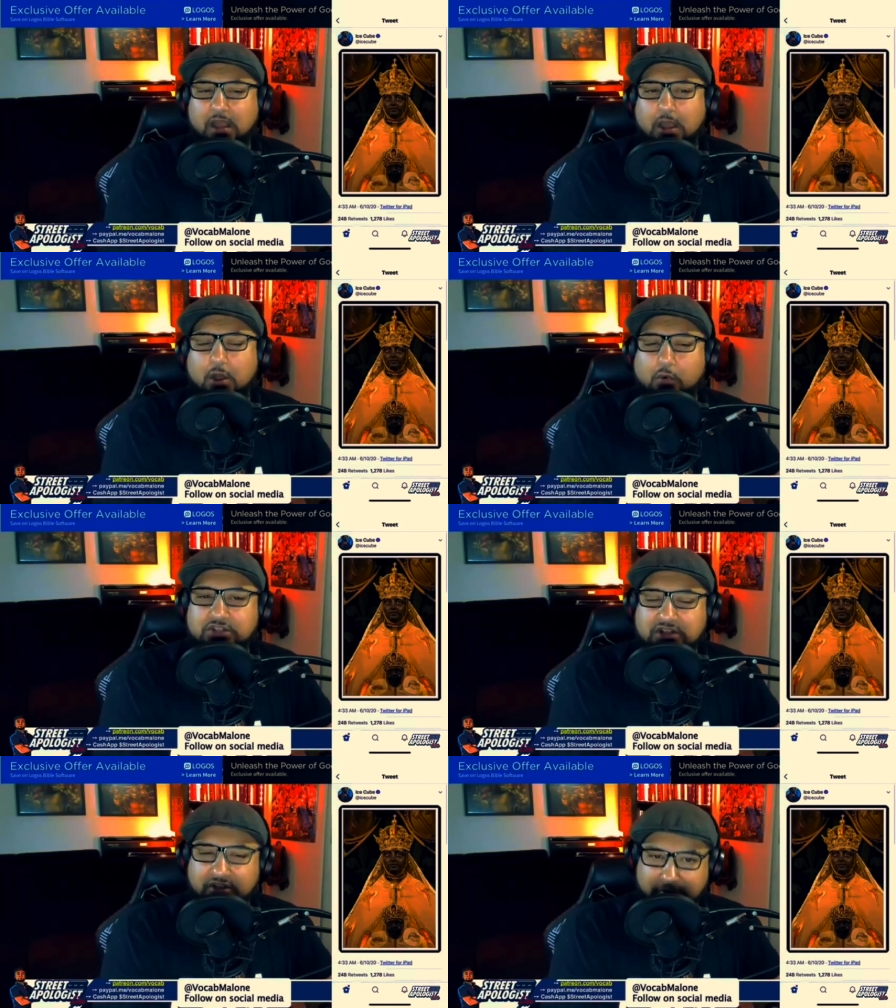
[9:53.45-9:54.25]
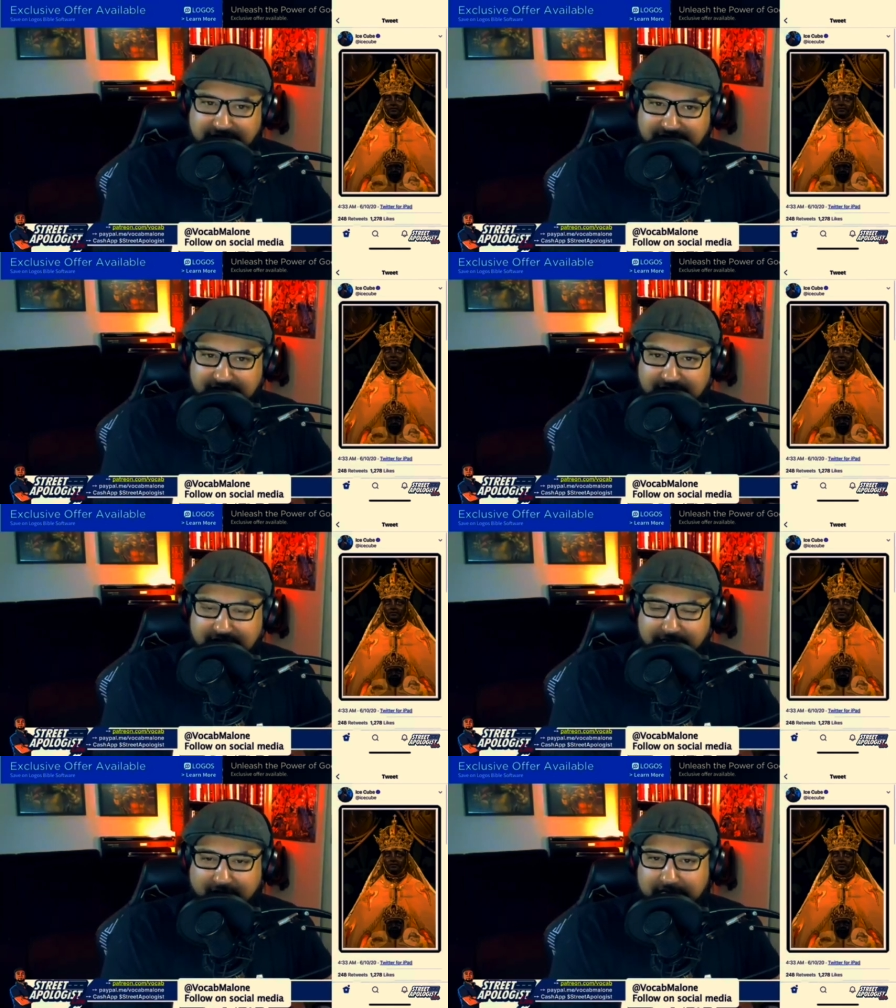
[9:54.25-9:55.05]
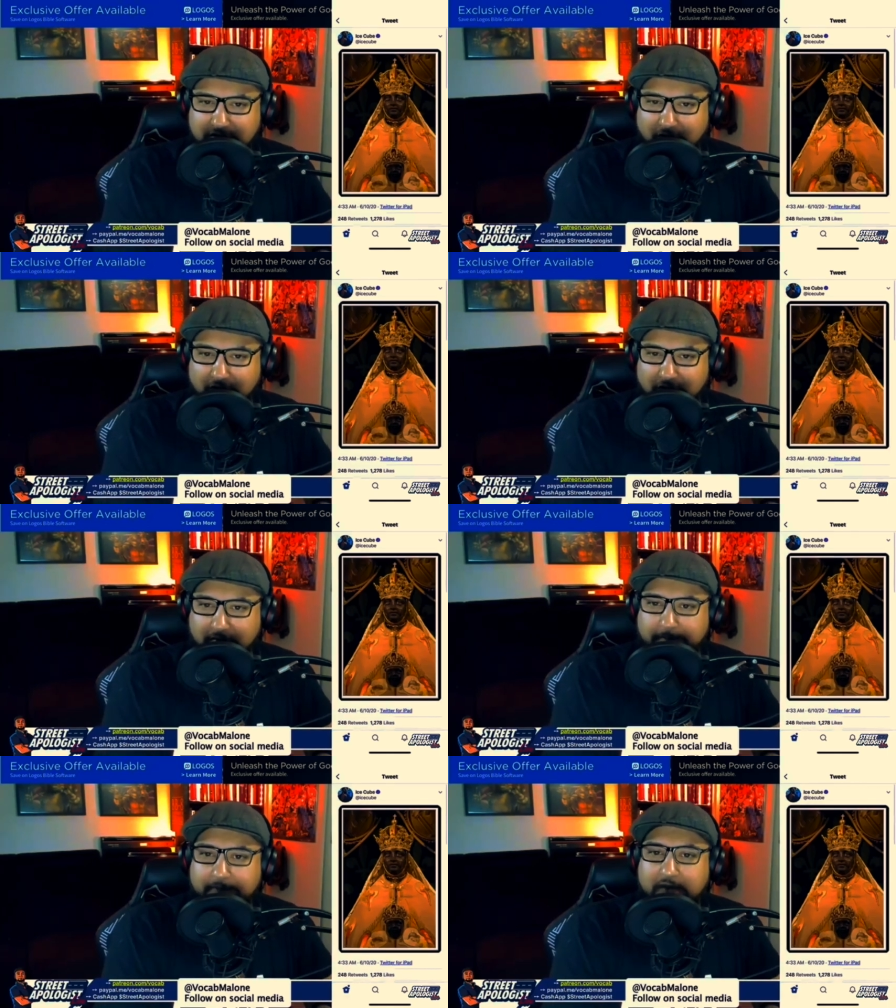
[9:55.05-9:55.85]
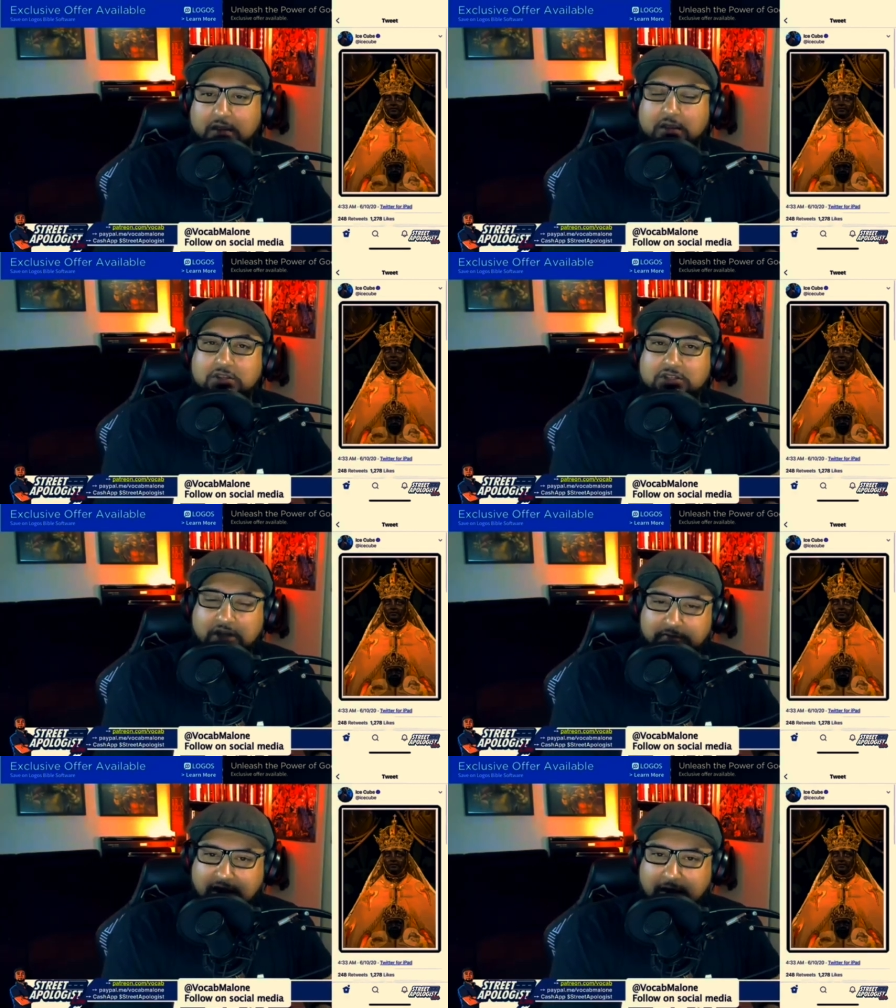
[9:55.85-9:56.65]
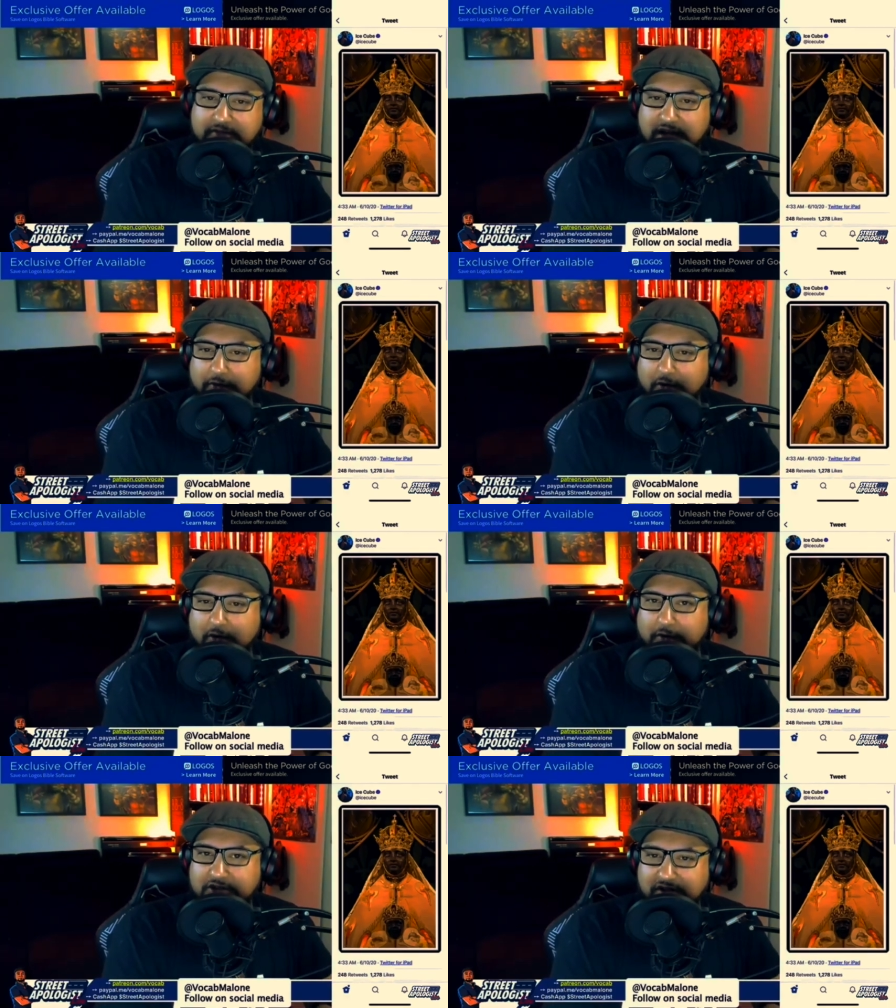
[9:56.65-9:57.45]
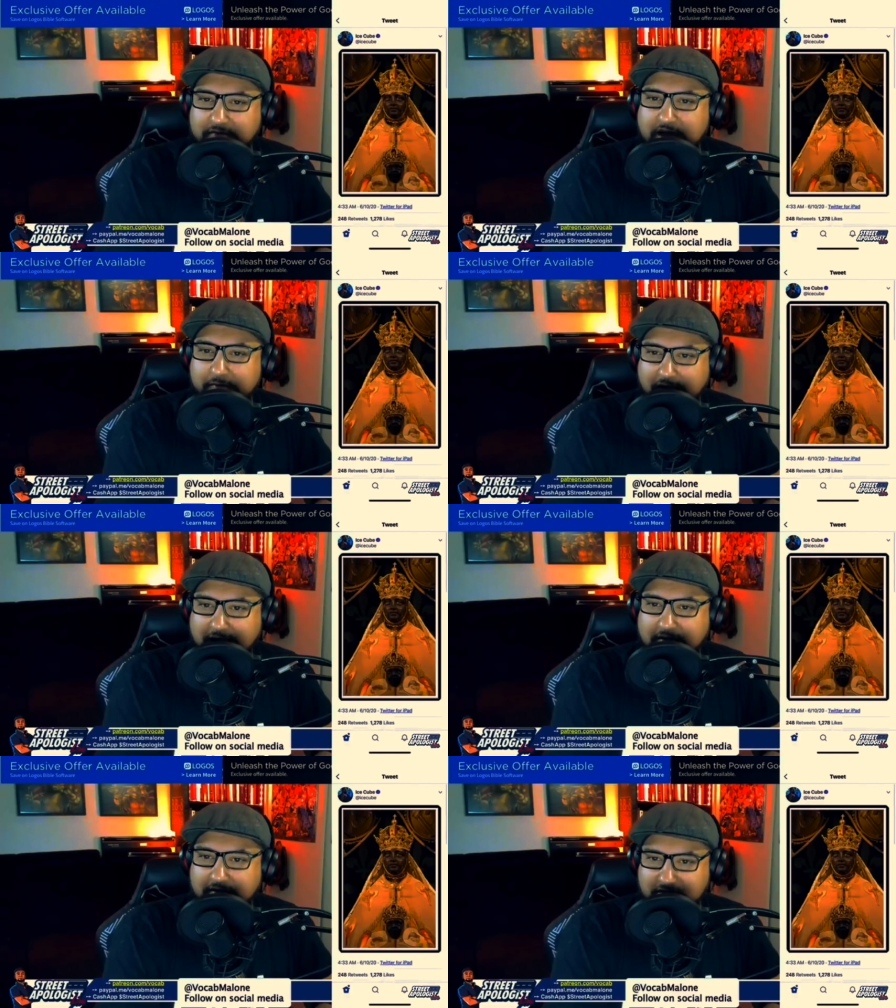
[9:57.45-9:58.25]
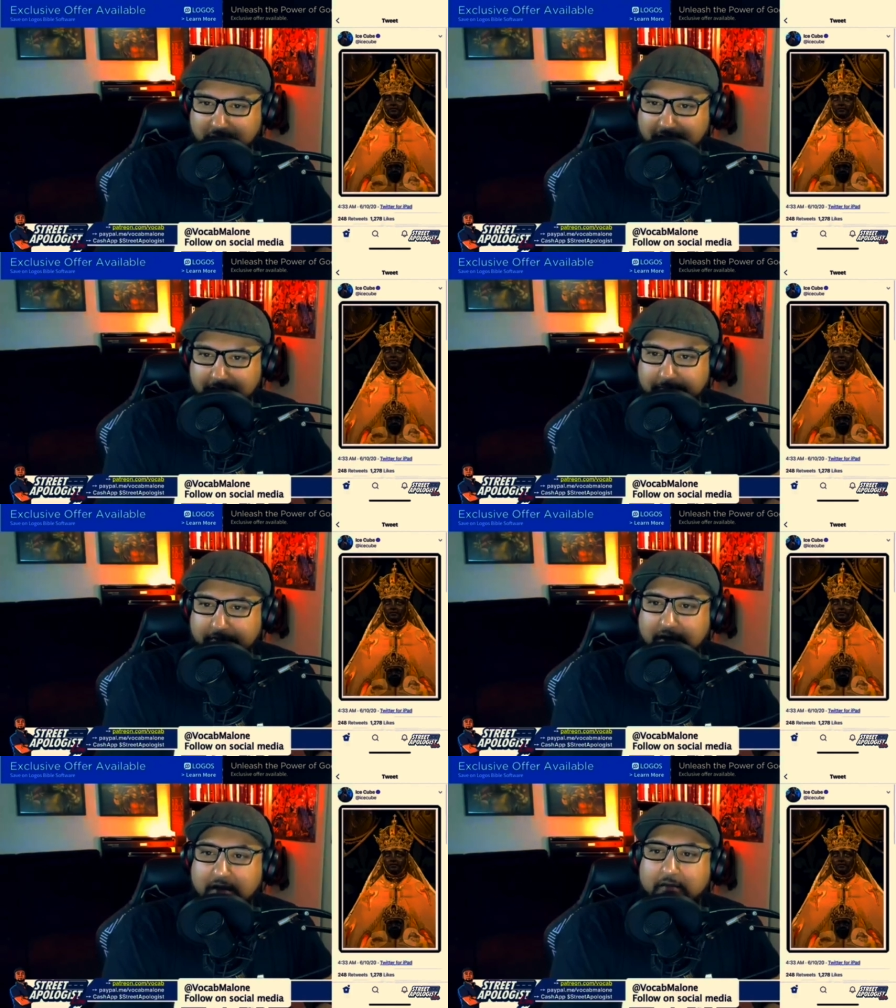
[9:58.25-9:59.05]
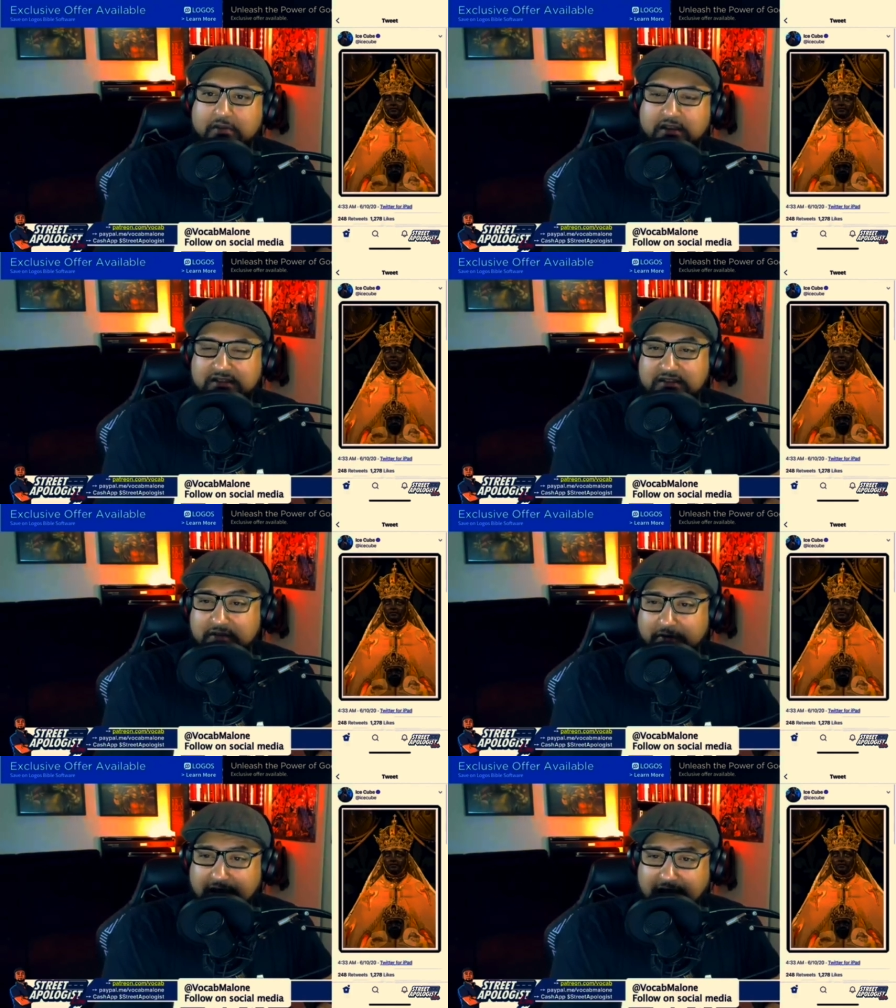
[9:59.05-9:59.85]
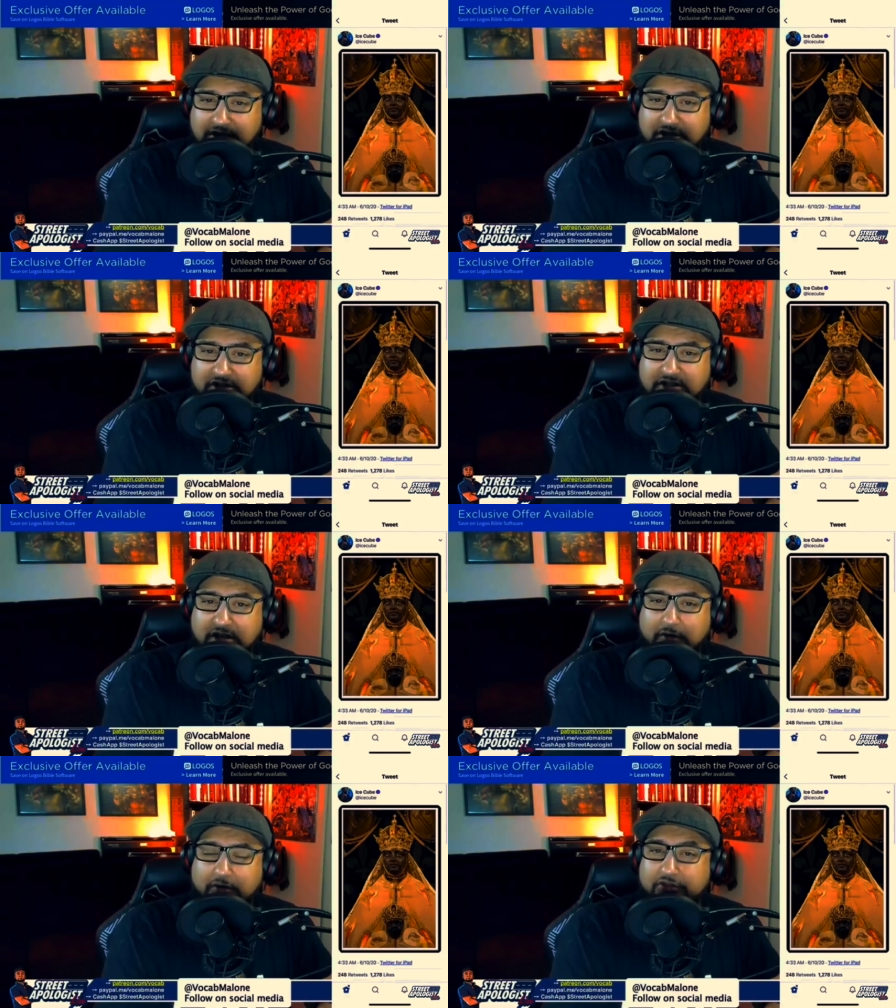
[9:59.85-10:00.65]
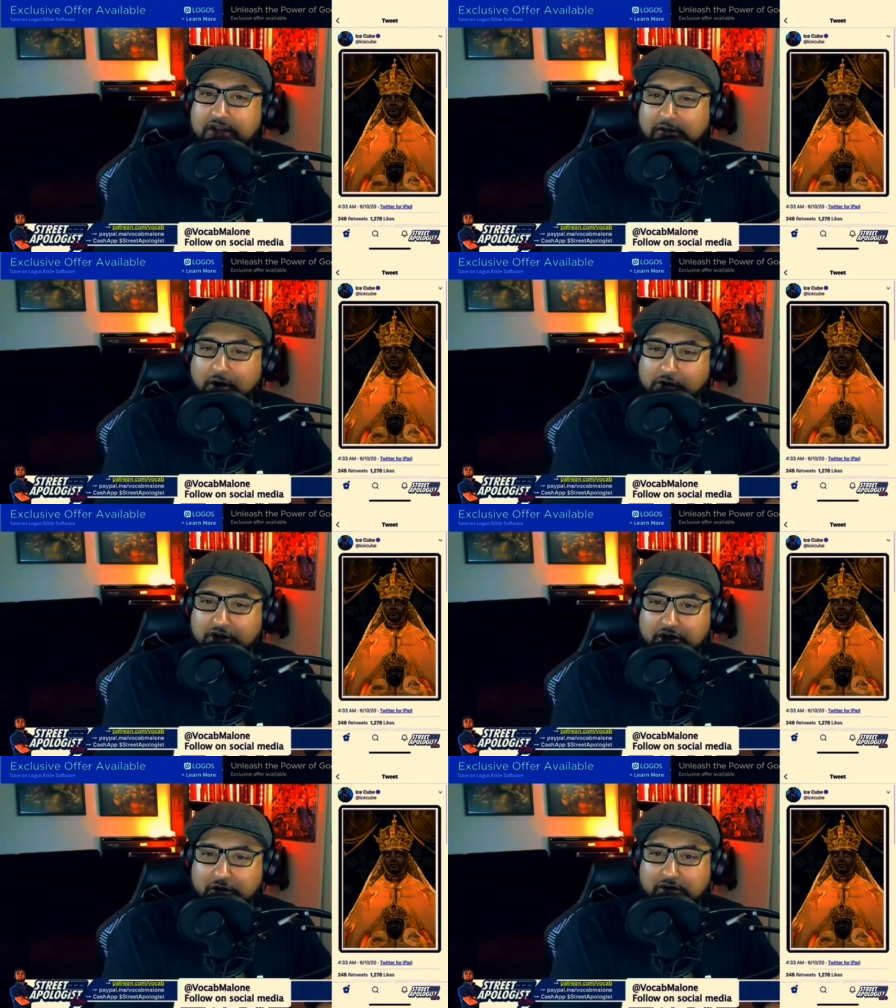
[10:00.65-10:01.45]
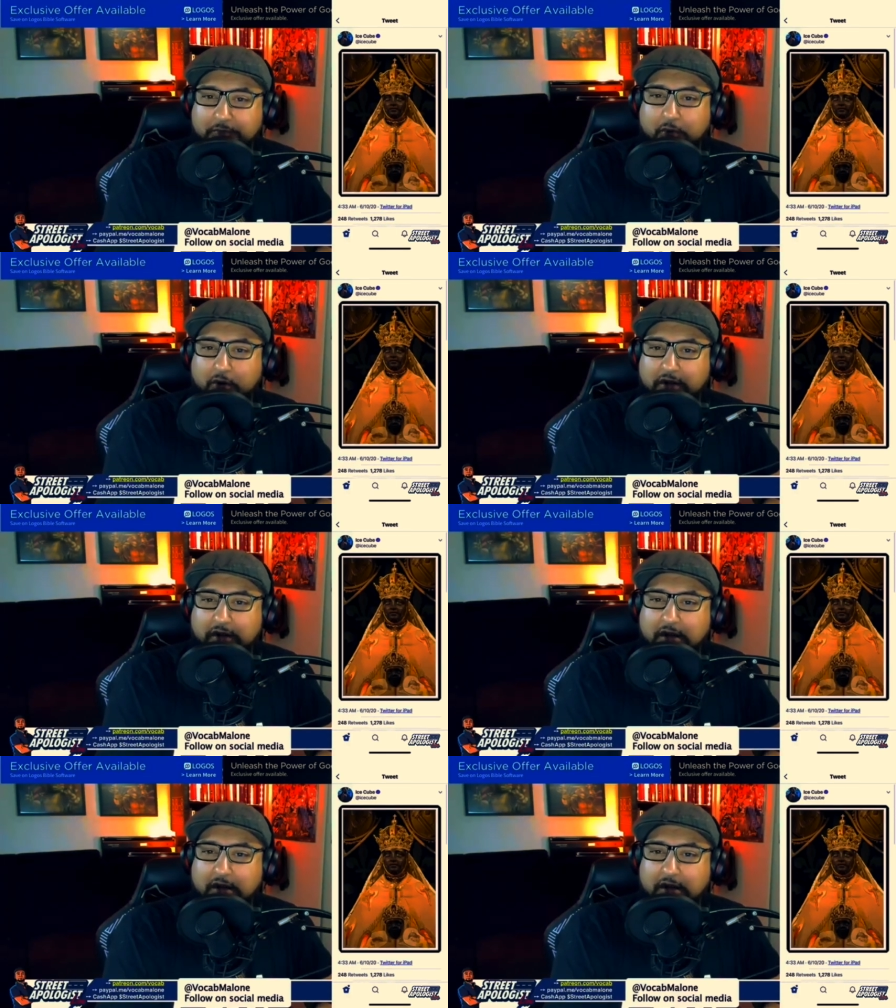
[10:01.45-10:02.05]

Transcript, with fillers: What's another reason they might be darker? Sometimes they were originally made black in this way because in the Middle Ages there were theologians who supported